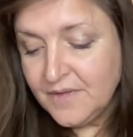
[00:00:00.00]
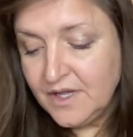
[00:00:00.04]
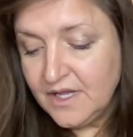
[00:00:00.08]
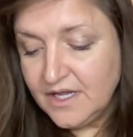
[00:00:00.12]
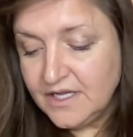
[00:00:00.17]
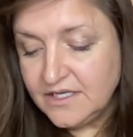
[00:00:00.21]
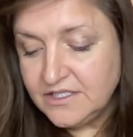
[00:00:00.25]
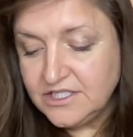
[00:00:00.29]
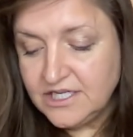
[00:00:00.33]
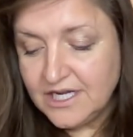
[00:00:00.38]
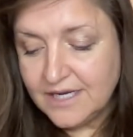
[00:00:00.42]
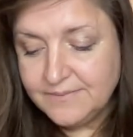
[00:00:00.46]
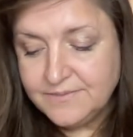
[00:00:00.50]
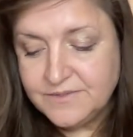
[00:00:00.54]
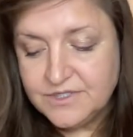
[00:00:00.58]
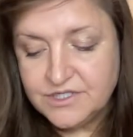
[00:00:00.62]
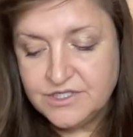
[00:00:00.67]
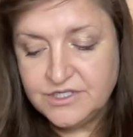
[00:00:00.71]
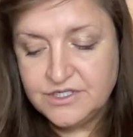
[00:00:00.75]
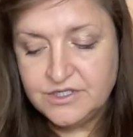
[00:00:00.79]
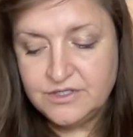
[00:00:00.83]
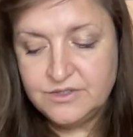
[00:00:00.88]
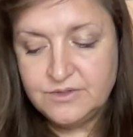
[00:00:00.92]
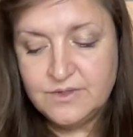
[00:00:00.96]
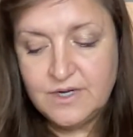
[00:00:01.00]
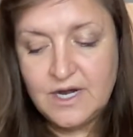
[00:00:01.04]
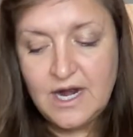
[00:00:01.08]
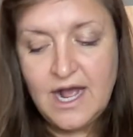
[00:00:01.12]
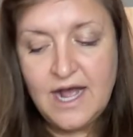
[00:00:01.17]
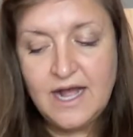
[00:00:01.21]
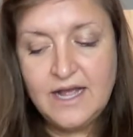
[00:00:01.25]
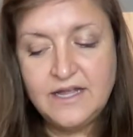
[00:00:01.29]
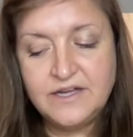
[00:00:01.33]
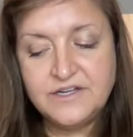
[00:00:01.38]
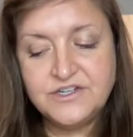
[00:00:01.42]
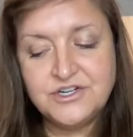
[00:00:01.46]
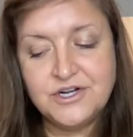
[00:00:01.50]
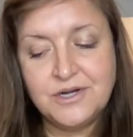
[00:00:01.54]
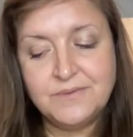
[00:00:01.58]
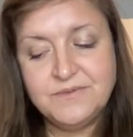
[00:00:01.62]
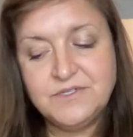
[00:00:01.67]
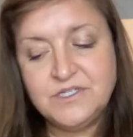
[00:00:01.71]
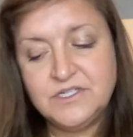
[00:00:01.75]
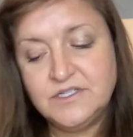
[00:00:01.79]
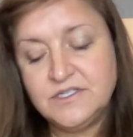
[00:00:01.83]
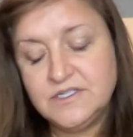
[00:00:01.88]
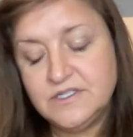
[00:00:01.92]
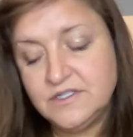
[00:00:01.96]
in chapter 2, we're at
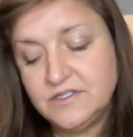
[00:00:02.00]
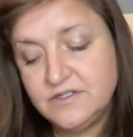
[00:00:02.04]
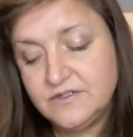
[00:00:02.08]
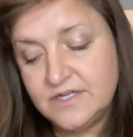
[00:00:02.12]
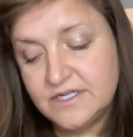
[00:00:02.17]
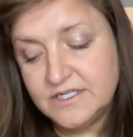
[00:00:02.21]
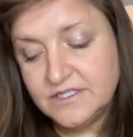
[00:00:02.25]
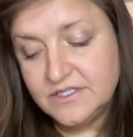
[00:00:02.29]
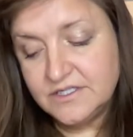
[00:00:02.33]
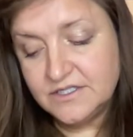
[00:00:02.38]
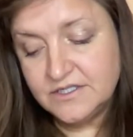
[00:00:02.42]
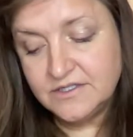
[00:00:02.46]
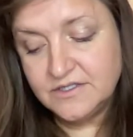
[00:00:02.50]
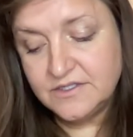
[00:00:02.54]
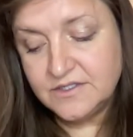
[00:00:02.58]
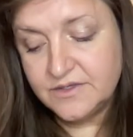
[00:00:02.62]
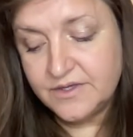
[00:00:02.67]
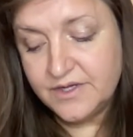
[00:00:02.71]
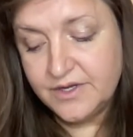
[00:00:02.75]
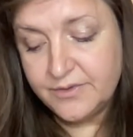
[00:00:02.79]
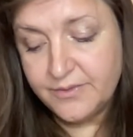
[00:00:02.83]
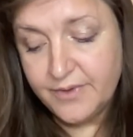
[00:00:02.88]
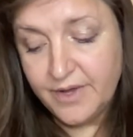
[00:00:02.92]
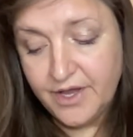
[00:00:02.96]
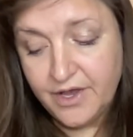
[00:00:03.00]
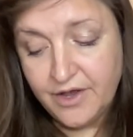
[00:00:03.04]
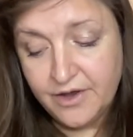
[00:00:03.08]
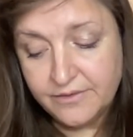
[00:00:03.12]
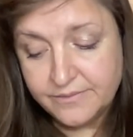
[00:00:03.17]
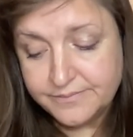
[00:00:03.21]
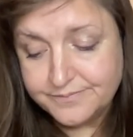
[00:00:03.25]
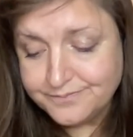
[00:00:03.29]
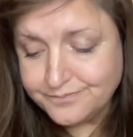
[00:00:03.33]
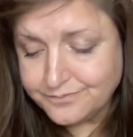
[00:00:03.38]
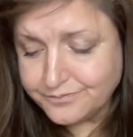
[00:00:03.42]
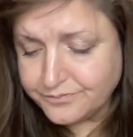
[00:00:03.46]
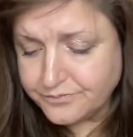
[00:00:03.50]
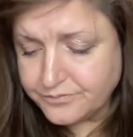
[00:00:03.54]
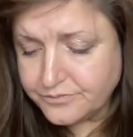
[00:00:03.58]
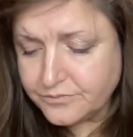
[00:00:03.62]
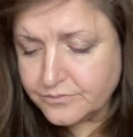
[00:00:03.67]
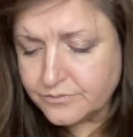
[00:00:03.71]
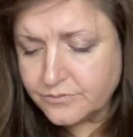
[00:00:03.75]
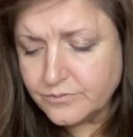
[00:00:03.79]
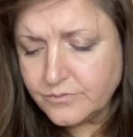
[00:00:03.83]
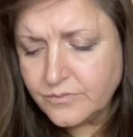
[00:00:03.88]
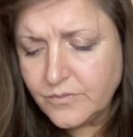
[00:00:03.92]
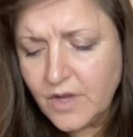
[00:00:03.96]
interruptions and stressors. So here we go.
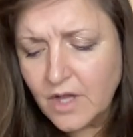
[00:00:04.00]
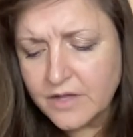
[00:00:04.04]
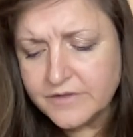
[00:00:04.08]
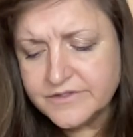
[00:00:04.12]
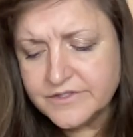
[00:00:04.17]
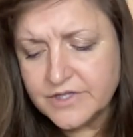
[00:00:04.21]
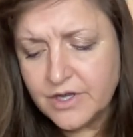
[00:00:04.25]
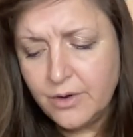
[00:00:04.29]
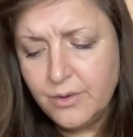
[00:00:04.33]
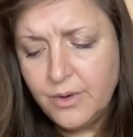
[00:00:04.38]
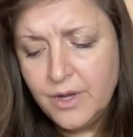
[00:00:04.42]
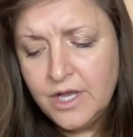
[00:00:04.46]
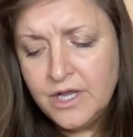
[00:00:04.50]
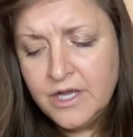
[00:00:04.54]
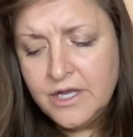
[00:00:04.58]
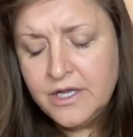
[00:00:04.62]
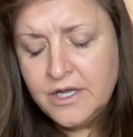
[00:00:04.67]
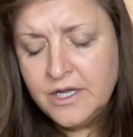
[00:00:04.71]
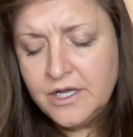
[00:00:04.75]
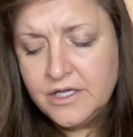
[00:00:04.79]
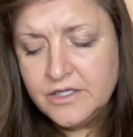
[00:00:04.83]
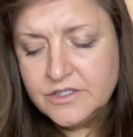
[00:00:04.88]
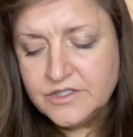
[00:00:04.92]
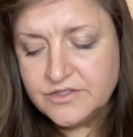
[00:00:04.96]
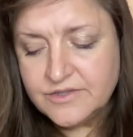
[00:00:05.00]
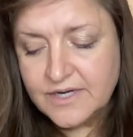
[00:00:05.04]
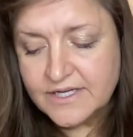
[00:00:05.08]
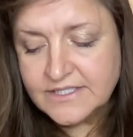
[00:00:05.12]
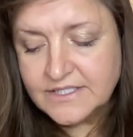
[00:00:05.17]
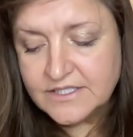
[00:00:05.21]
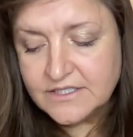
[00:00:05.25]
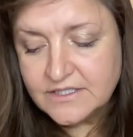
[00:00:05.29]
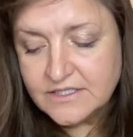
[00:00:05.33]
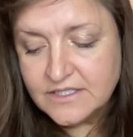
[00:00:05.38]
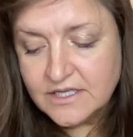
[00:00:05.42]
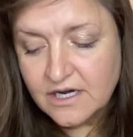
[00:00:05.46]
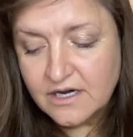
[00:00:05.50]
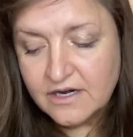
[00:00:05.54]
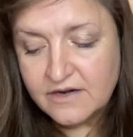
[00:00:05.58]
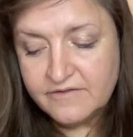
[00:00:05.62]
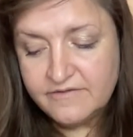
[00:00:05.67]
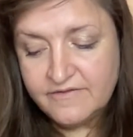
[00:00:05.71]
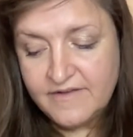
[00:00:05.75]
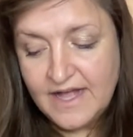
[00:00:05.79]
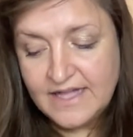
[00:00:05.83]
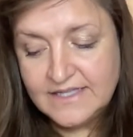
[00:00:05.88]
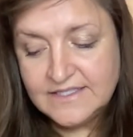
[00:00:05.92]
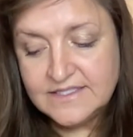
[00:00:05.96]
So stressors are
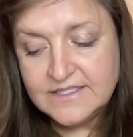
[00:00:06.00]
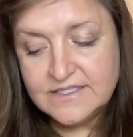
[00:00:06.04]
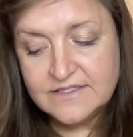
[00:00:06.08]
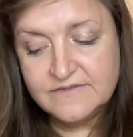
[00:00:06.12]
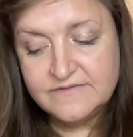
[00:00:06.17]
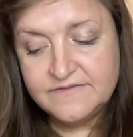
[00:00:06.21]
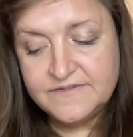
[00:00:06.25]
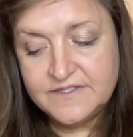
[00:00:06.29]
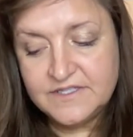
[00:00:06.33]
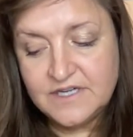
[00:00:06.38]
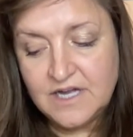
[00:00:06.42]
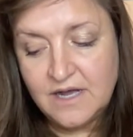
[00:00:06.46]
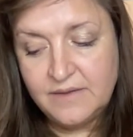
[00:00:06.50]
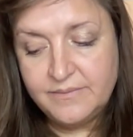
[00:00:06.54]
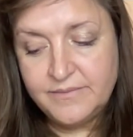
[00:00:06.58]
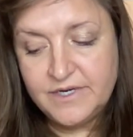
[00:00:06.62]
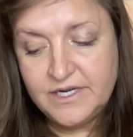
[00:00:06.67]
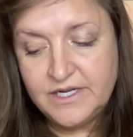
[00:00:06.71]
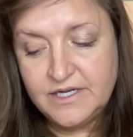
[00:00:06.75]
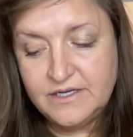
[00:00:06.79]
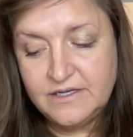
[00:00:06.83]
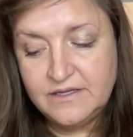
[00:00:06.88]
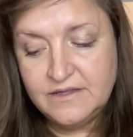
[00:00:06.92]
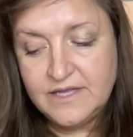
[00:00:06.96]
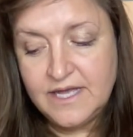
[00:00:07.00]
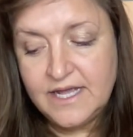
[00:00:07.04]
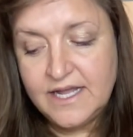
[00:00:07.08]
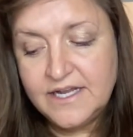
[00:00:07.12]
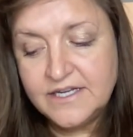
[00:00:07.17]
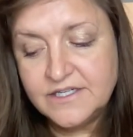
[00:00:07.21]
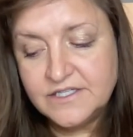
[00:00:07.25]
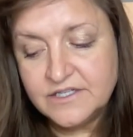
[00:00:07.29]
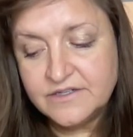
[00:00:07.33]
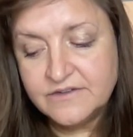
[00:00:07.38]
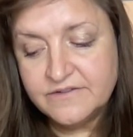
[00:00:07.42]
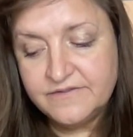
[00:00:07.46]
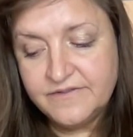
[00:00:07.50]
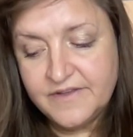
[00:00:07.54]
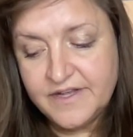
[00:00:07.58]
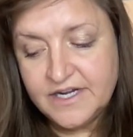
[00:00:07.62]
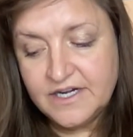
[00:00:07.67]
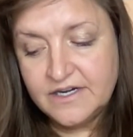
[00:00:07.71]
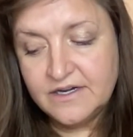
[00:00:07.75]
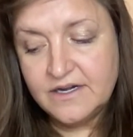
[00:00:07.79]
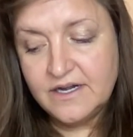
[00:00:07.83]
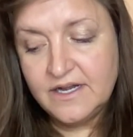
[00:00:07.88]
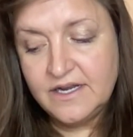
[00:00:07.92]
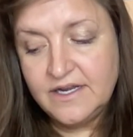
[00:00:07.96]
events and phenomena that
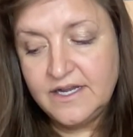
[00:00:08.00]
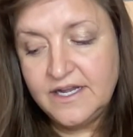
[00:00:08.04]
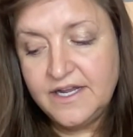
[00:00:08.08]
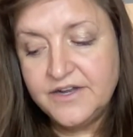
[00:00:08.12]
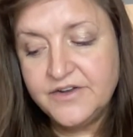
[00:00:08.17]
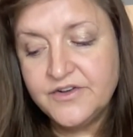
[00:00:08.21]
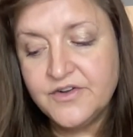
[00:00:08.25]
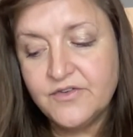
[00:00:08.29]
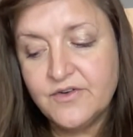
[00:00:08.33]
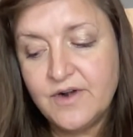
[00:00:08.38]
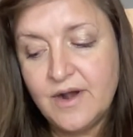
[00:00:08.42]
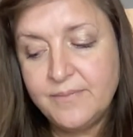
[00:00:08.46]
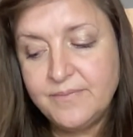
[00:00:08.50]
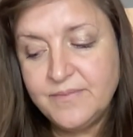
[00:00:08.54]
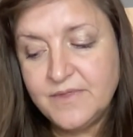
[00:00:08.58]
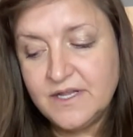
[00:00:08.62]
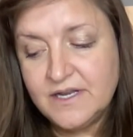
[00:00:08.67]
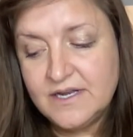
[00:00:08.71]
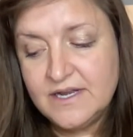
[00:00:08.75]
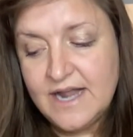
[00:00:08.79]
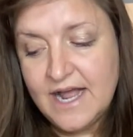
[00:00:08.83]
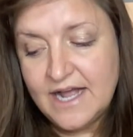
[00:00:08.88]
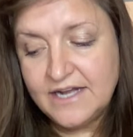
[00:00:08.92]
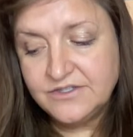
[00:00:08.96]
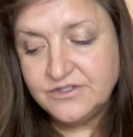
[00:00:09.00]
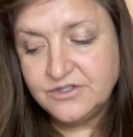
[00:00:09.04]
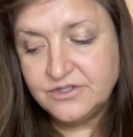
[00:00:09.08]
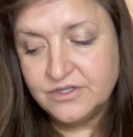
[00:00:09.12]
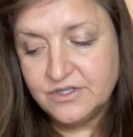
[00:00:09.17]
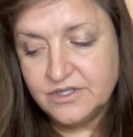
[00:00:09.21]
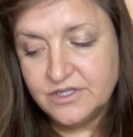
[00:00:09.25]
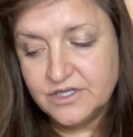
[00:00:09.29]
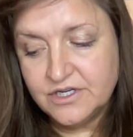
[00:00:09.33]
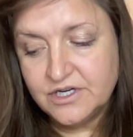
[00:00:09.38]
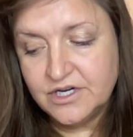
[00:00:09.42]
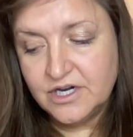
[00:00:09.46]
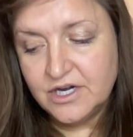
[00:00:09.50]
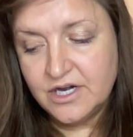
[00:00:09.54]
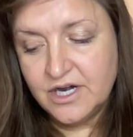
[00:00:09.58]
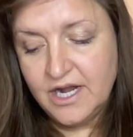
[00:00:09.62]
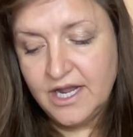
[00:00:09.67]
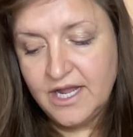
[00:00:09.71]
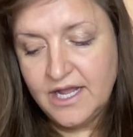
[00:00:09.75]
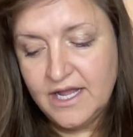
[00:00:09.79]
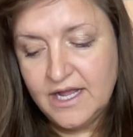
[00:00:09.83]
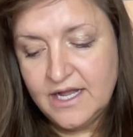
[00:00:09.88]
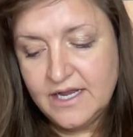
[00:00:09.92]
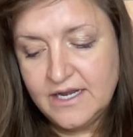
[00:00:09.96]
interfere and interrupt the natural
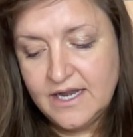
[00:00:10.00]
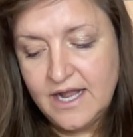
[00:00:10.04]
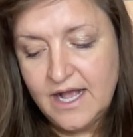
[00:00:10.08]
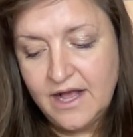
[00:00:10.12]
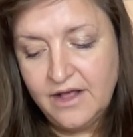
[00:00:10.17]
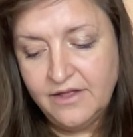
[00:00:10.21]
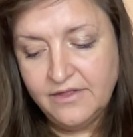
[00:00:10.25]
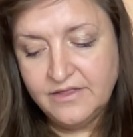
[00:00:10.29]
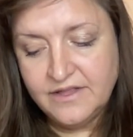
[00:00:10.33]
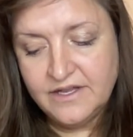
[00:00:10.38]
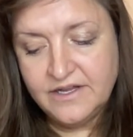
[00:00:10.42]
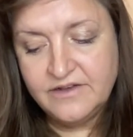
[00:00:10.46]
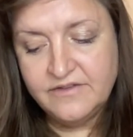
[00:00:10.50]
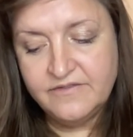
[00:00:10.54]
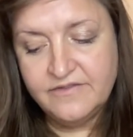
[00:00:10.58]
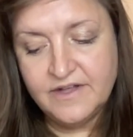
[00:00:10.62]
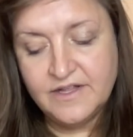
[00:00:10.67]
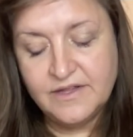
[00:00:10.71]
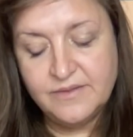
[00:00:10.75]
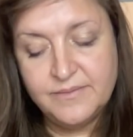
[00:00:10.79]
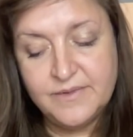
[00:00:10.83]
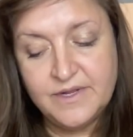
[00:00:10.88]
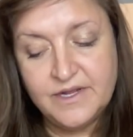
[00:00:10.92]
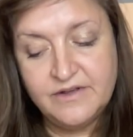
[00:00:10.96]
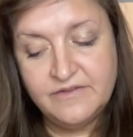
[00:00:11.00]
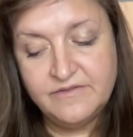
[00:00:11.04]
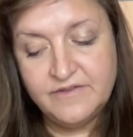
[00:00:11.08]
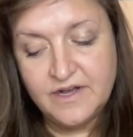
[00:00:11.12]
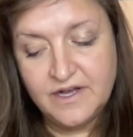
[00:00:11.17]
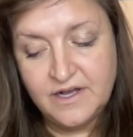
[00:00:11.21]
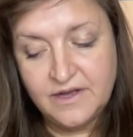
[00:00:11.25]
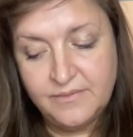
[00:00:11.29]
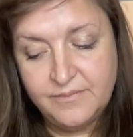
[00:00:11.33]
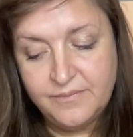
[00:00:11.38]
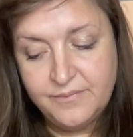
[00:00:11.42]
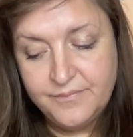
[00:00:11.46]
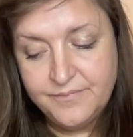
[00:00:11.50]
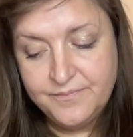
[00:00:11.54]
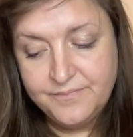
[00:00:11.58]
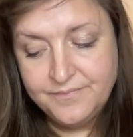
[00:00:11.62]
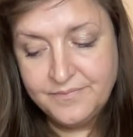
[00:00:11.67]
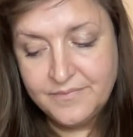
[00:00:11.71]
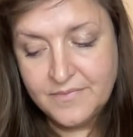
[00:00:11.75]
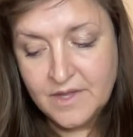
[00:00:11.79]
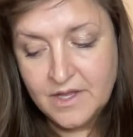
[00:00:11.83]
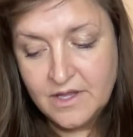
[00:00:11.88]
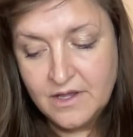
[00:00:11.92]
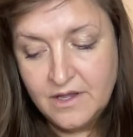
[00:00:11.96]
occurring and healthy development of a hub.
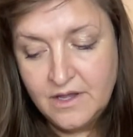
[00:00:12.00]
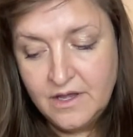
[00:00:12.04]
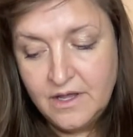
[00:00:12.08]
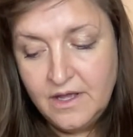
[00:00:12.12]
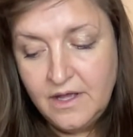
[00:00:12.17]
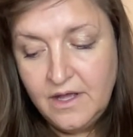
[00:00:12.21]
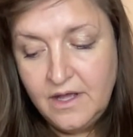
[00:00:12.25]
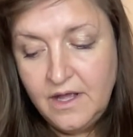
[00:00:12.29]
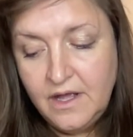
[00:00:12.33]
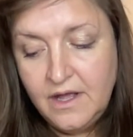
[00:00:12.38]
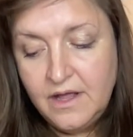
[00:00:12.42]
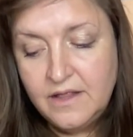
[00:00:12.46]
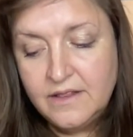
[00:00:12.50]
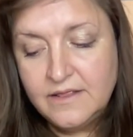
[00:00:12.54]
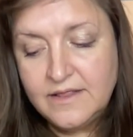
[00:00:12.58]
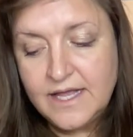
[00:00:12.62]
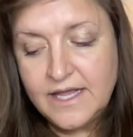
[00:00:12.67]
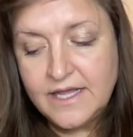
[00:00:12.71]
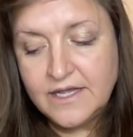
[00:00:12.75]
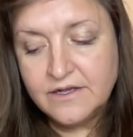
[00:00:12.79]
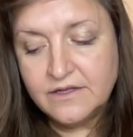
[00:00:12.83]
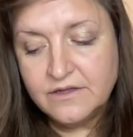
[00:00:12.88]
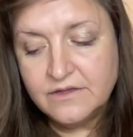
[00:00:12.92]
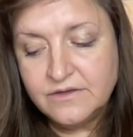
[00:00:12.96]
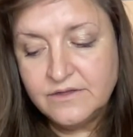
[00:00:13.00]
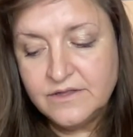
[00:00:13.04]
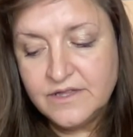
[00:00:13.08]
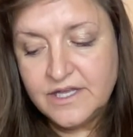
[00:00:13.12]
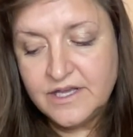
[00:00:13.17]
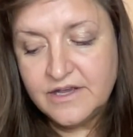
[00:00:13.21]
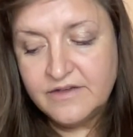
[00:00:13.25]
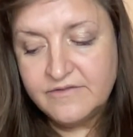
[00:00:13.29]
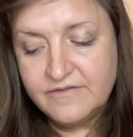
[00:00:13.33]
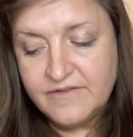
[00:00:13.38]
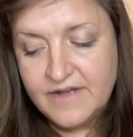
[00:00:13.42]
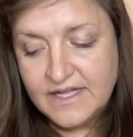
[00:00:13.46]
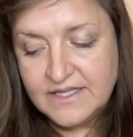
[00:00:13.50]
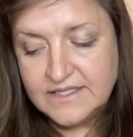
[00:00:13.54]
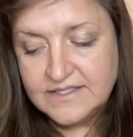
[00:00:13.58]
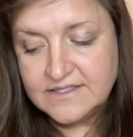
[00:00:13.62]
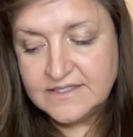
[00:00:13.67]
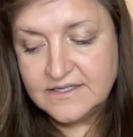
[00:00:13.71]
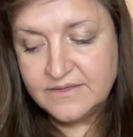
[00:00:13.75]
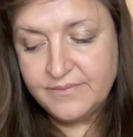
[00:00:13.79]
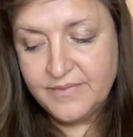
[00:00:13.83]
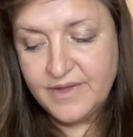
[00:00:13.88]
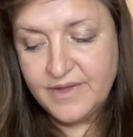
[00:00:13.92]
They include the events and